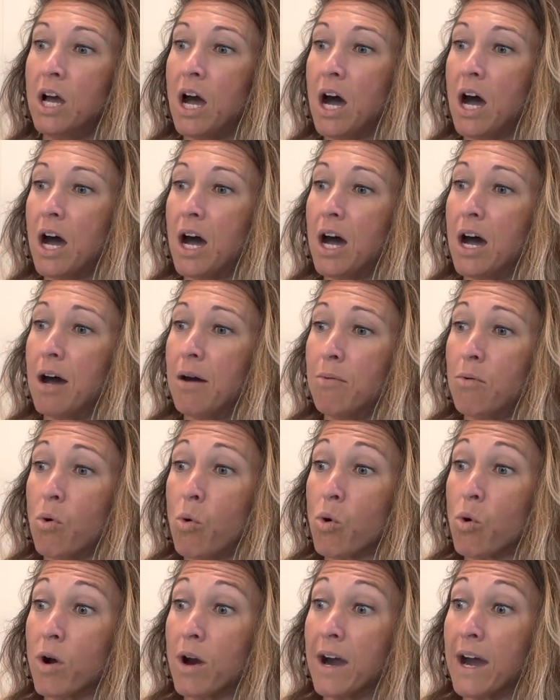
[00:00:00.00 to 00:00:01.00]

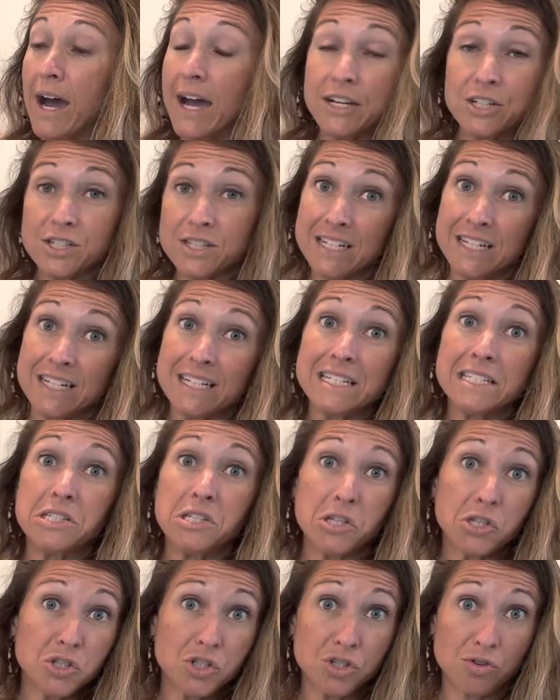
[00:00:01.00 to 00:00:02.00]
or I just need
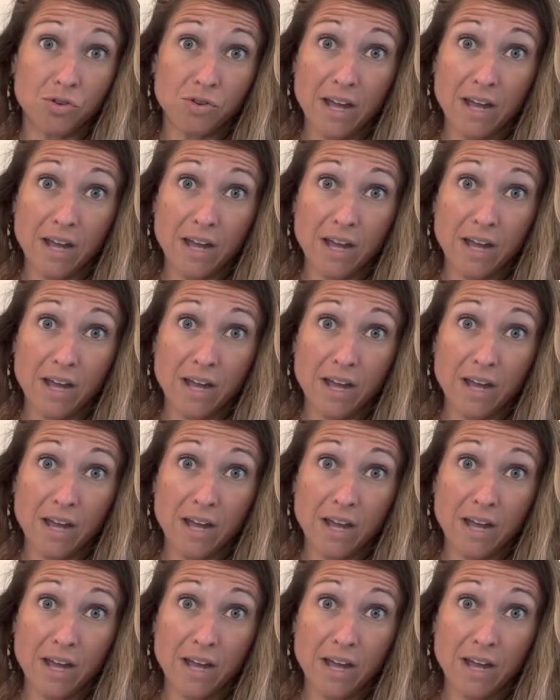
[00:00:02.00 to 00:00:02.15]
additional